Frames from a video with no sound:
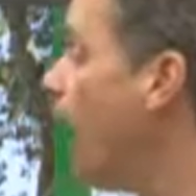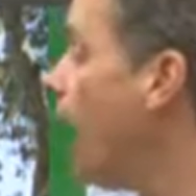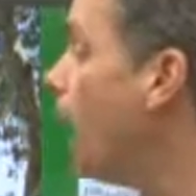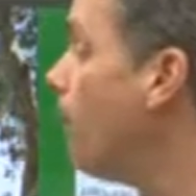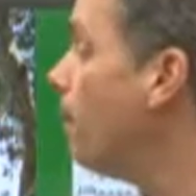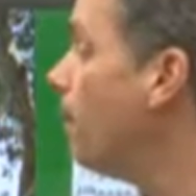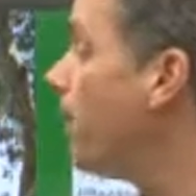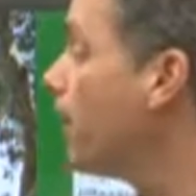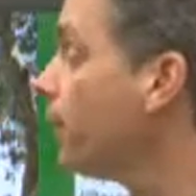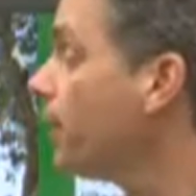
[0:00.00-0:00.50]

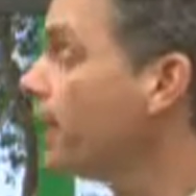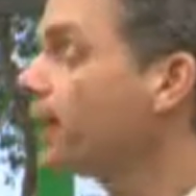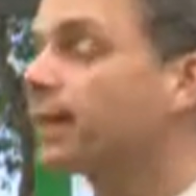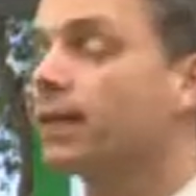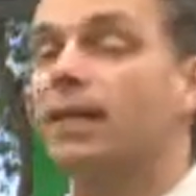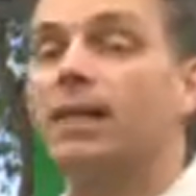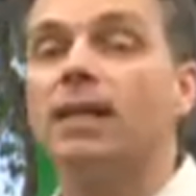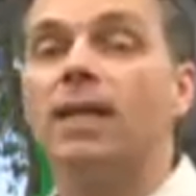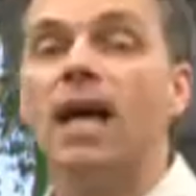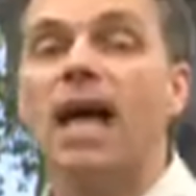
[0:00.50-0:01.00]

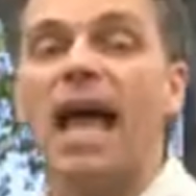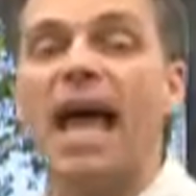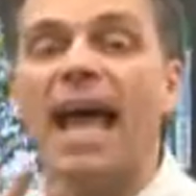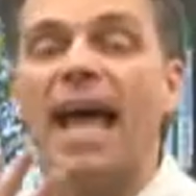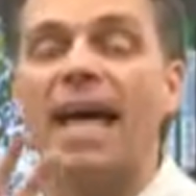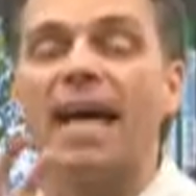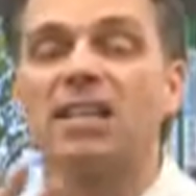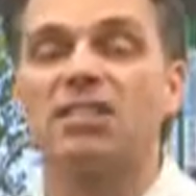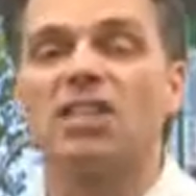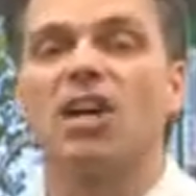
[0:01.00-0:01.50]
America
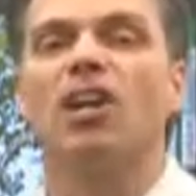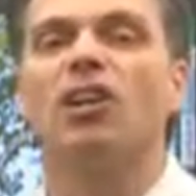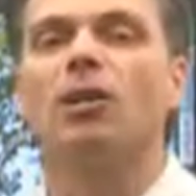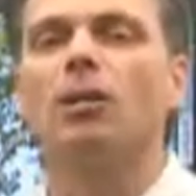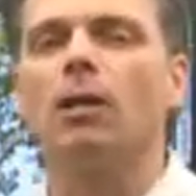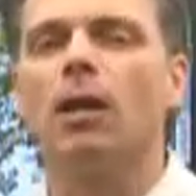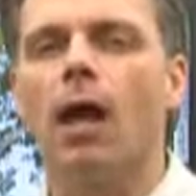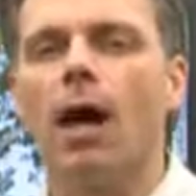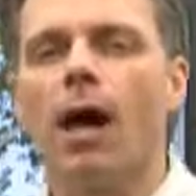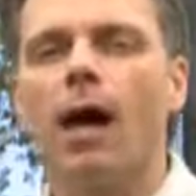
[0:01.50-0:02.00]
has a
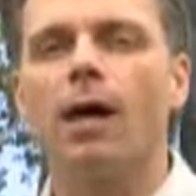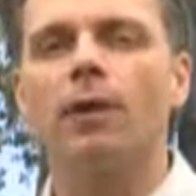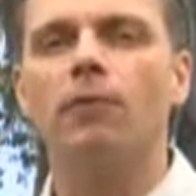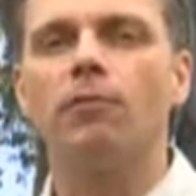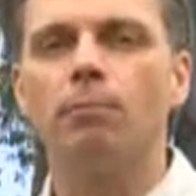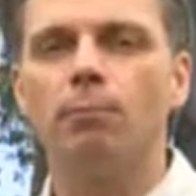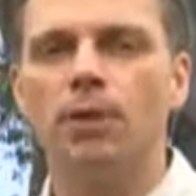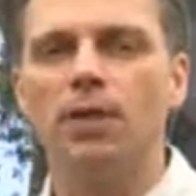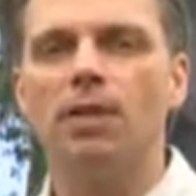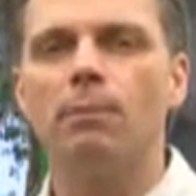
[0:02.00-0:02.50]
lot
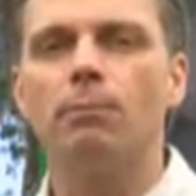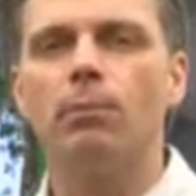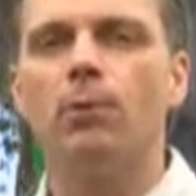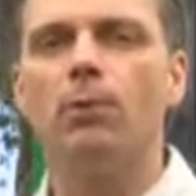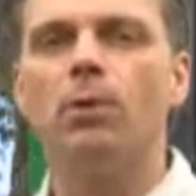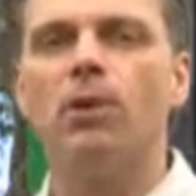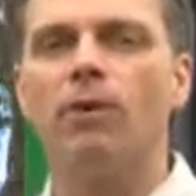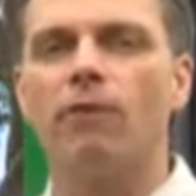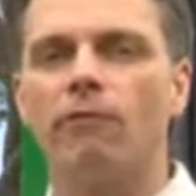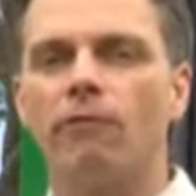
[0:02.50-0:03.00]
of
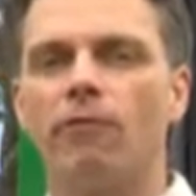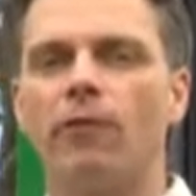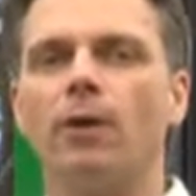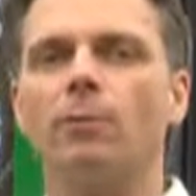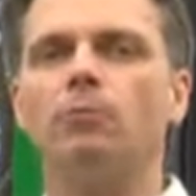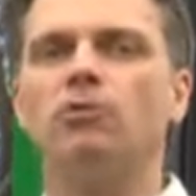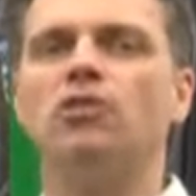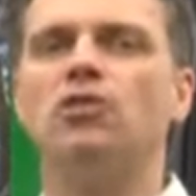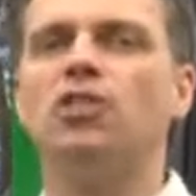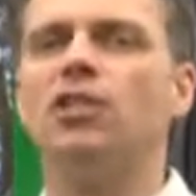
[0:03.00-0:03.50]
people
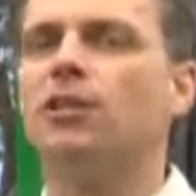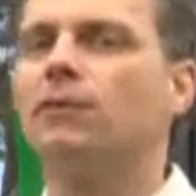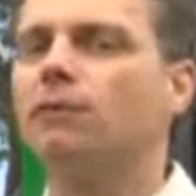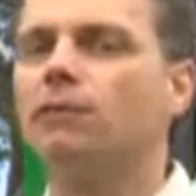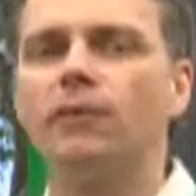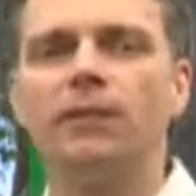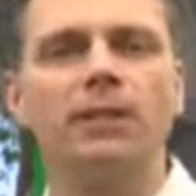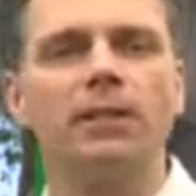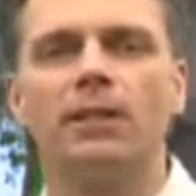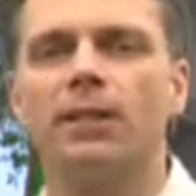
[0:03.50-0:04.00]
from
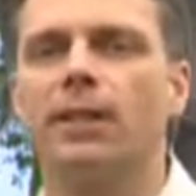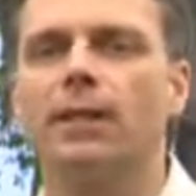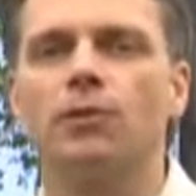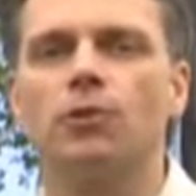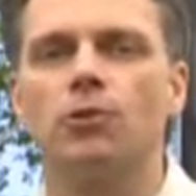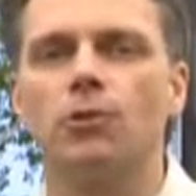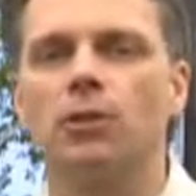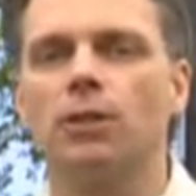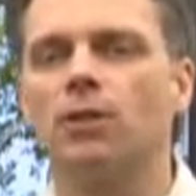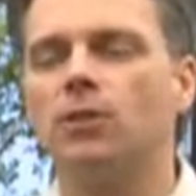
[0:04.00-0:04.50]
different
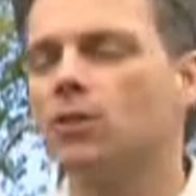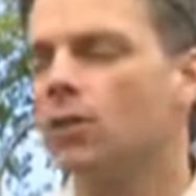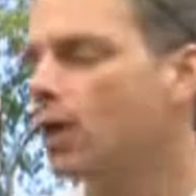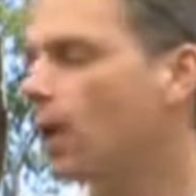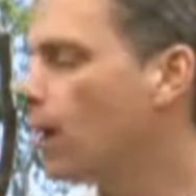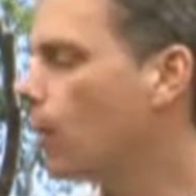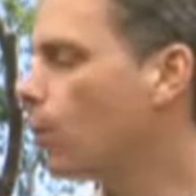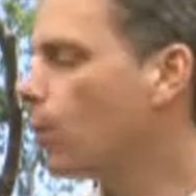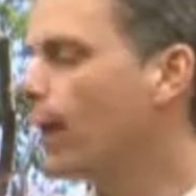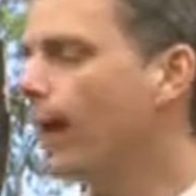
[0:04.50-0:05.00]
countries
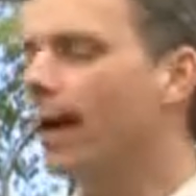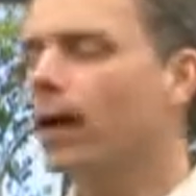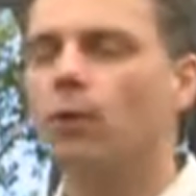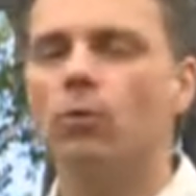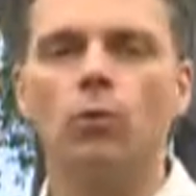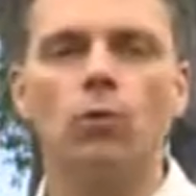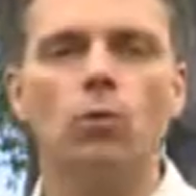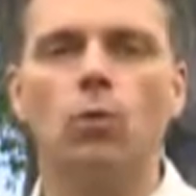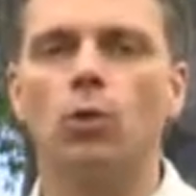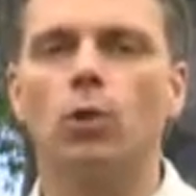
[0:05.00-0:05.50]

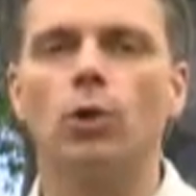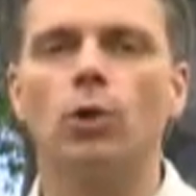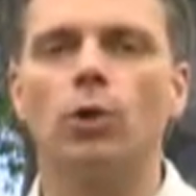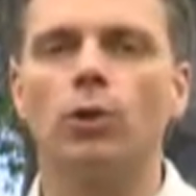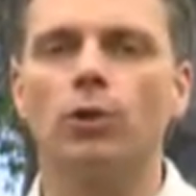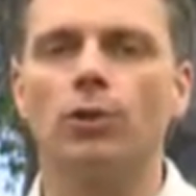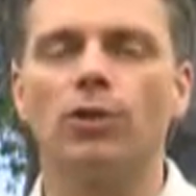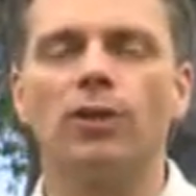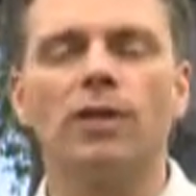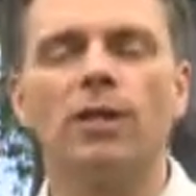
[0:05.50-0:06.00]
around the
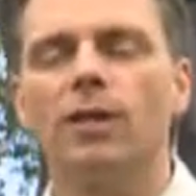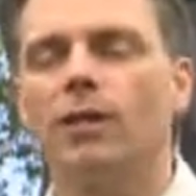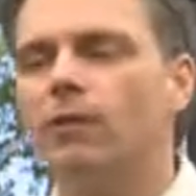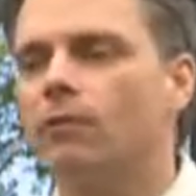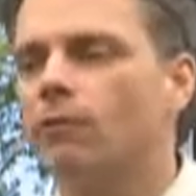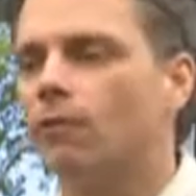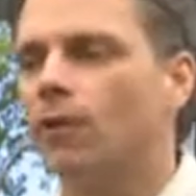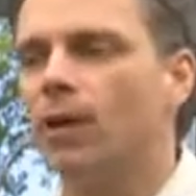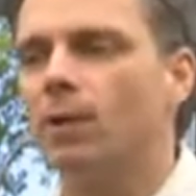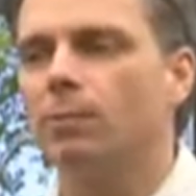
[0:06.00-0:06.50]
world.
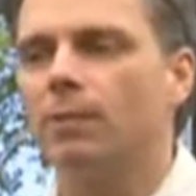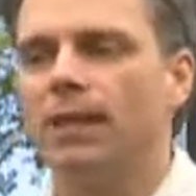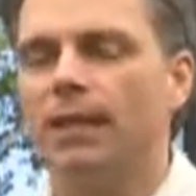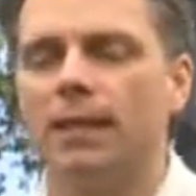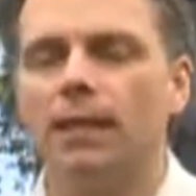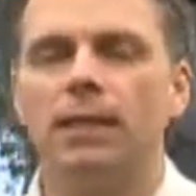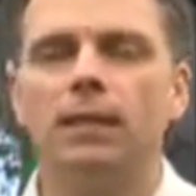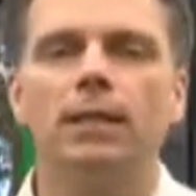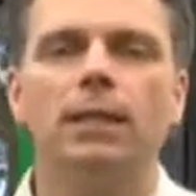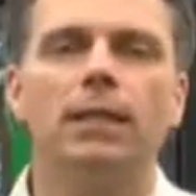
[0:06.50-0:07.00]
From
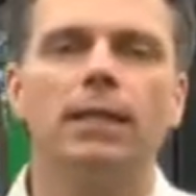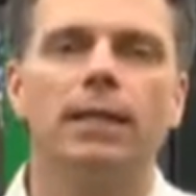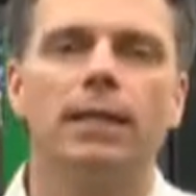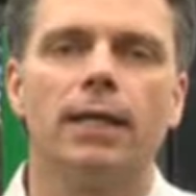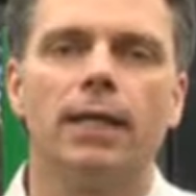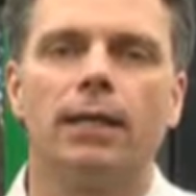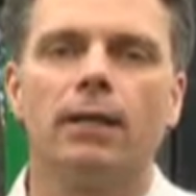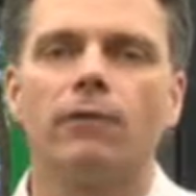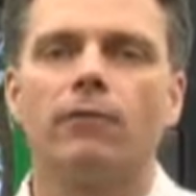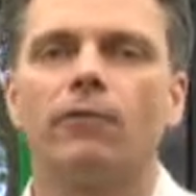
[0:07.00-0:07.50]

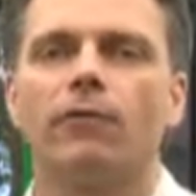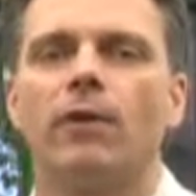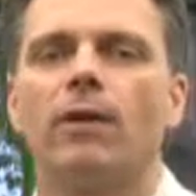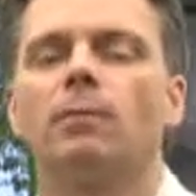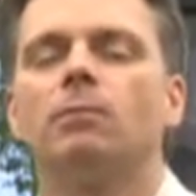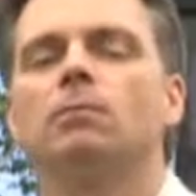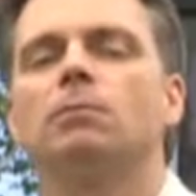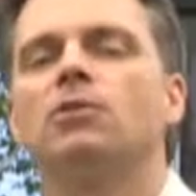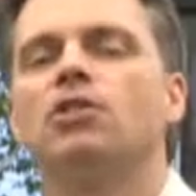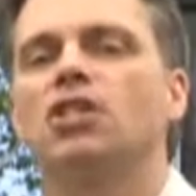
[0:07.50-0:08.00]
India,
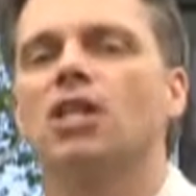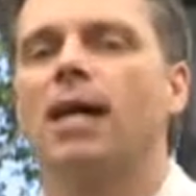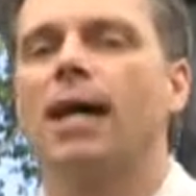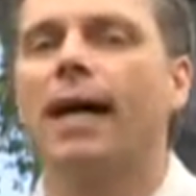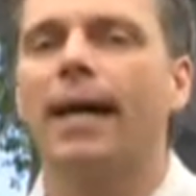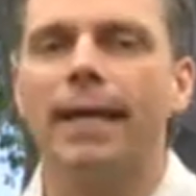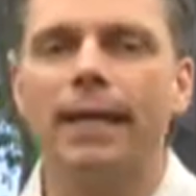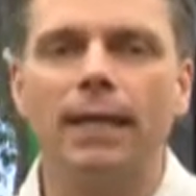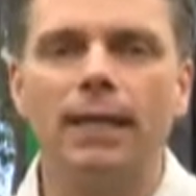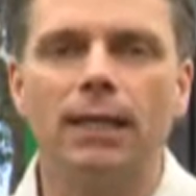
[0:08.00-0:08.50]
from
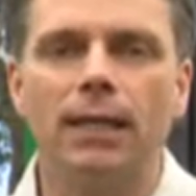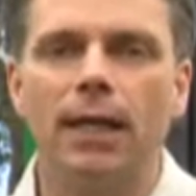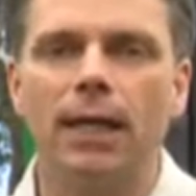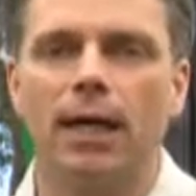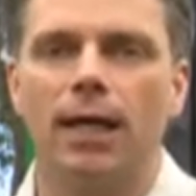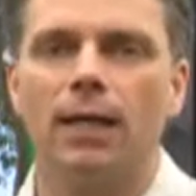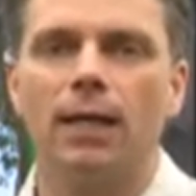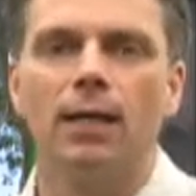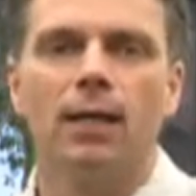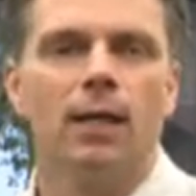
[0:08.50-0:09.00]

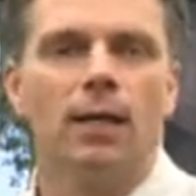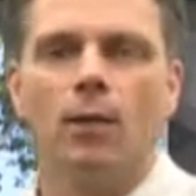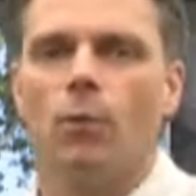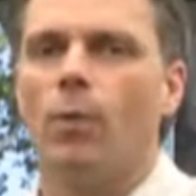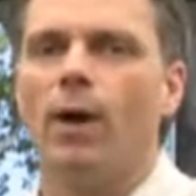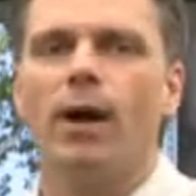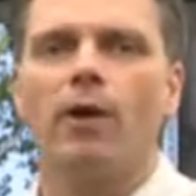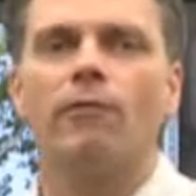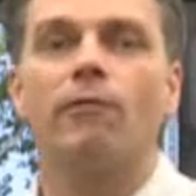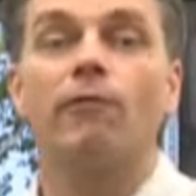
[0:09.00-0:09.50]
China,
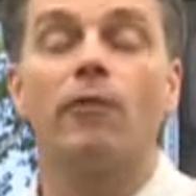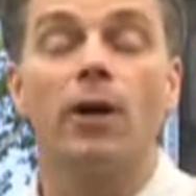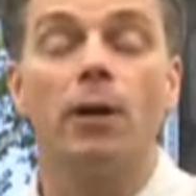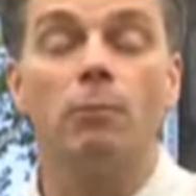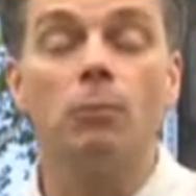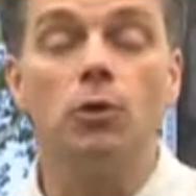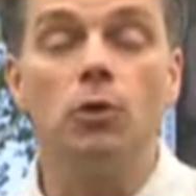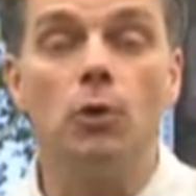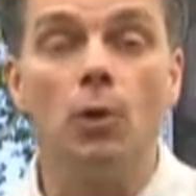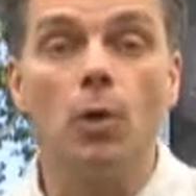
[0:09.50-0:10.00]
wow,
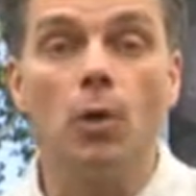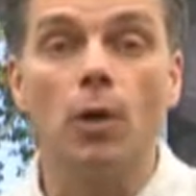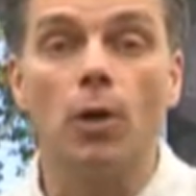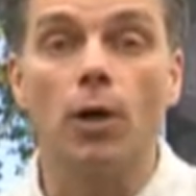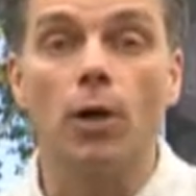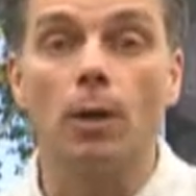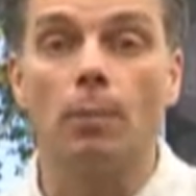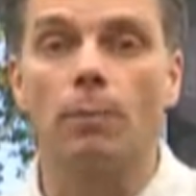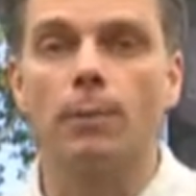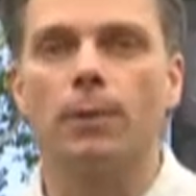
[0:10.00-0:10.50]
from
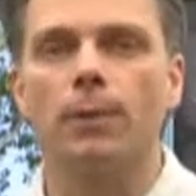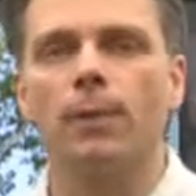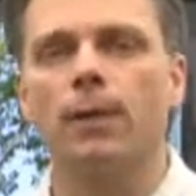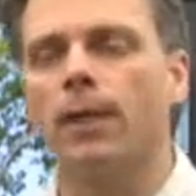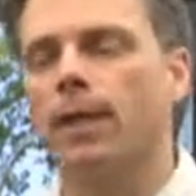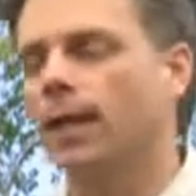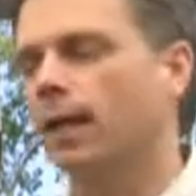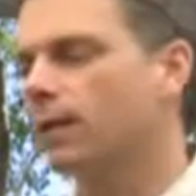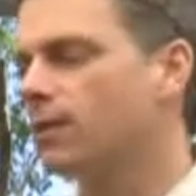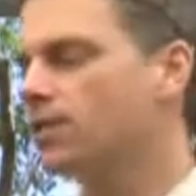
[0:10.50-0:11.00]
Europe
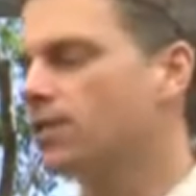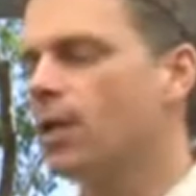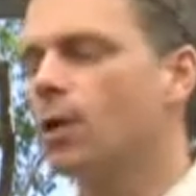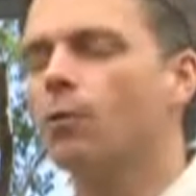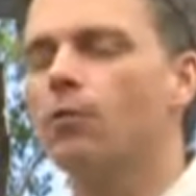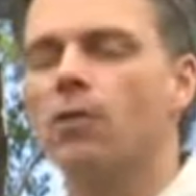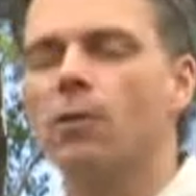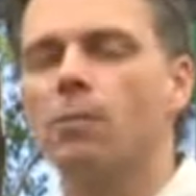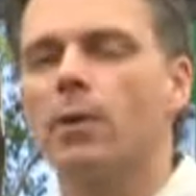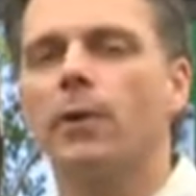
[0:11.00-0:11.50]
and
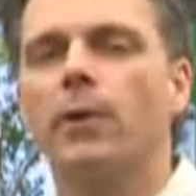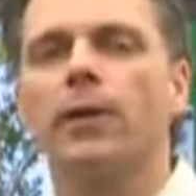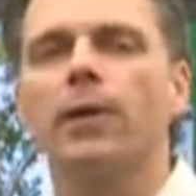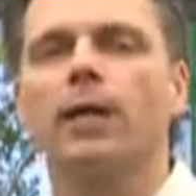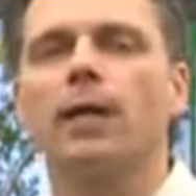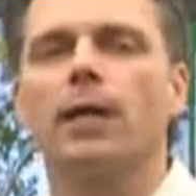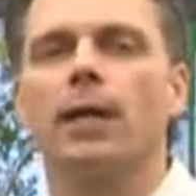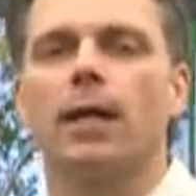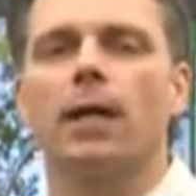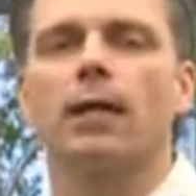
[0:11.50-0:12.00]
South
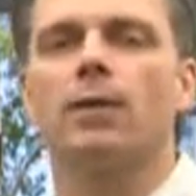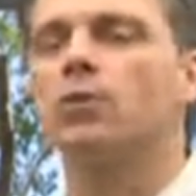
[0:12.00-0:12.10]
America.